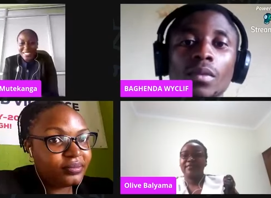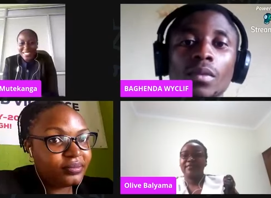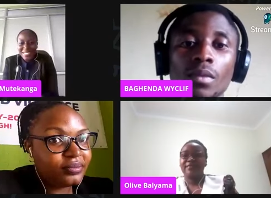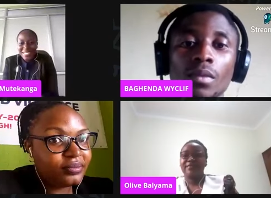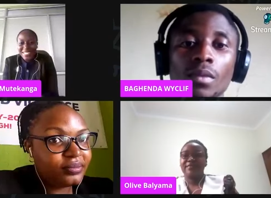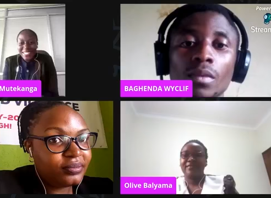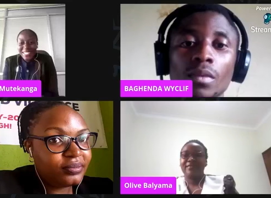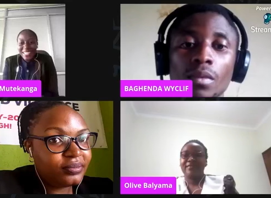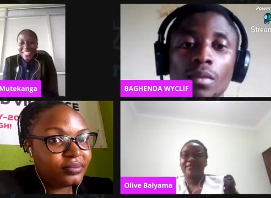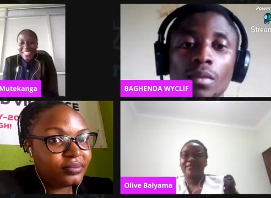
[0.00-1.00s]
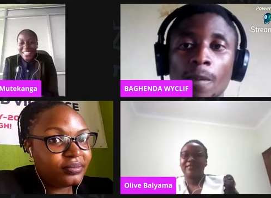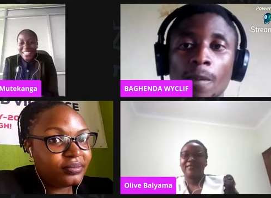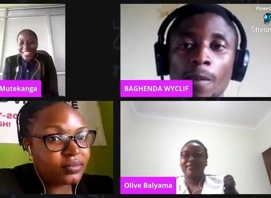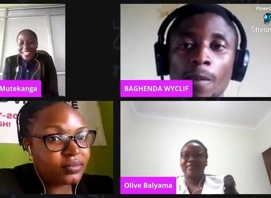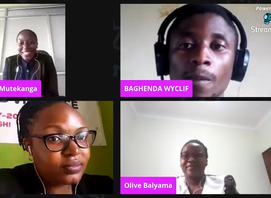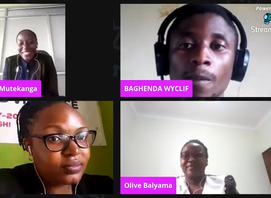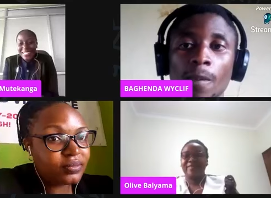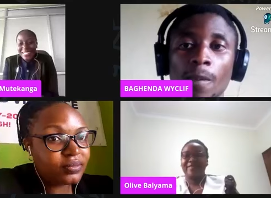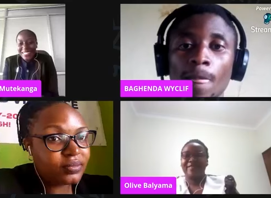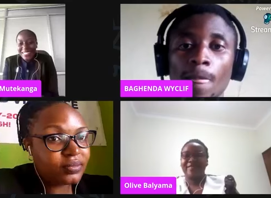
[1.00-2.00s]

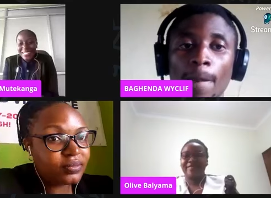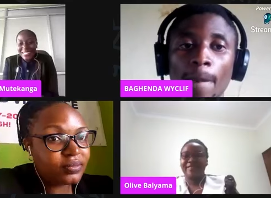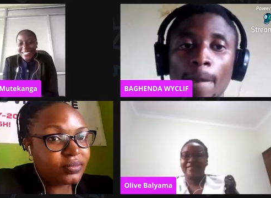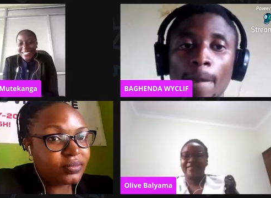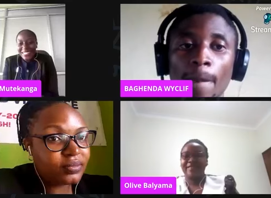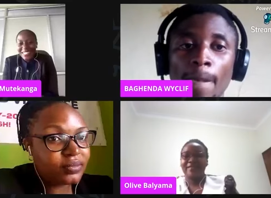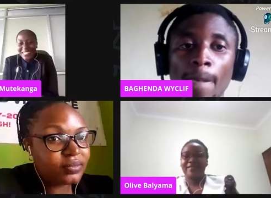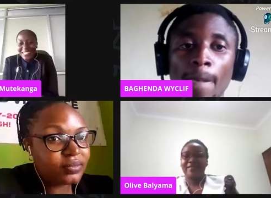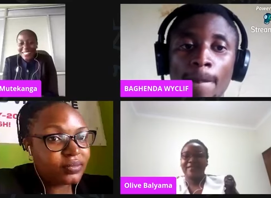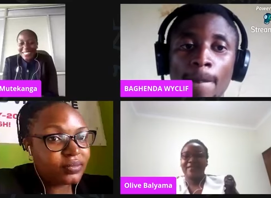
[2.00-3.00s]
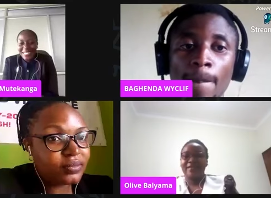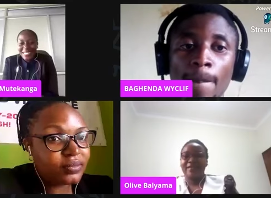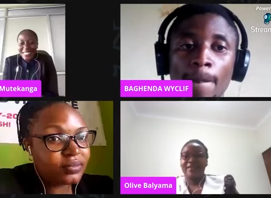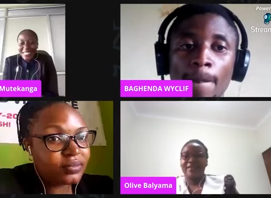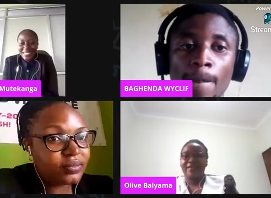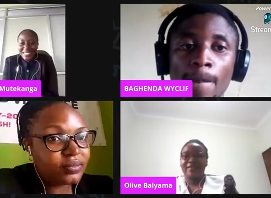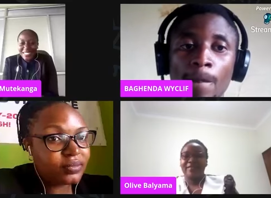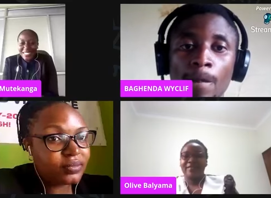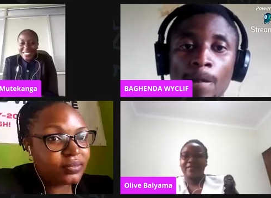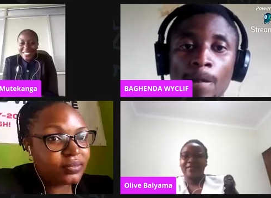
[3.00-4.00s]

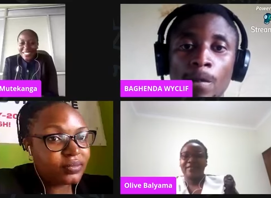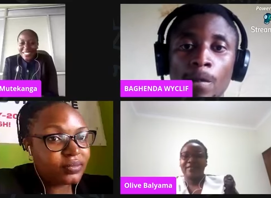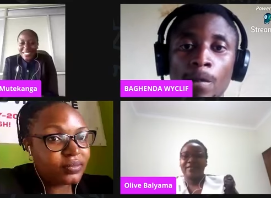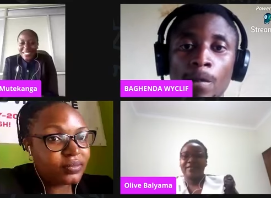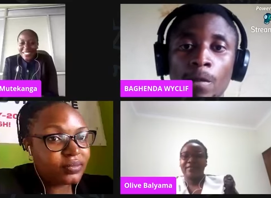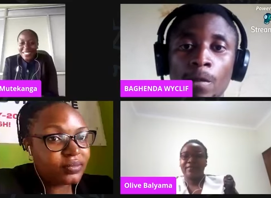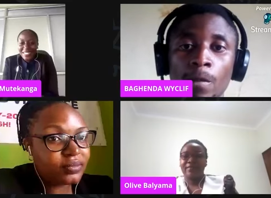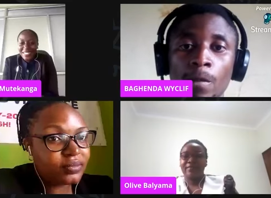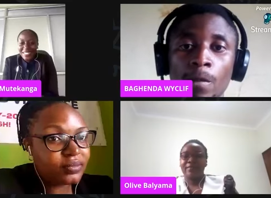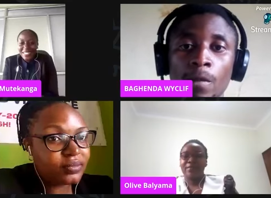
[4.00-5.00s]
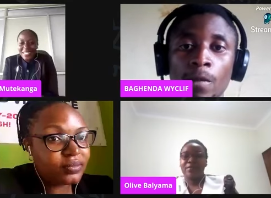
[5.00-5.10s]
(no one is talking)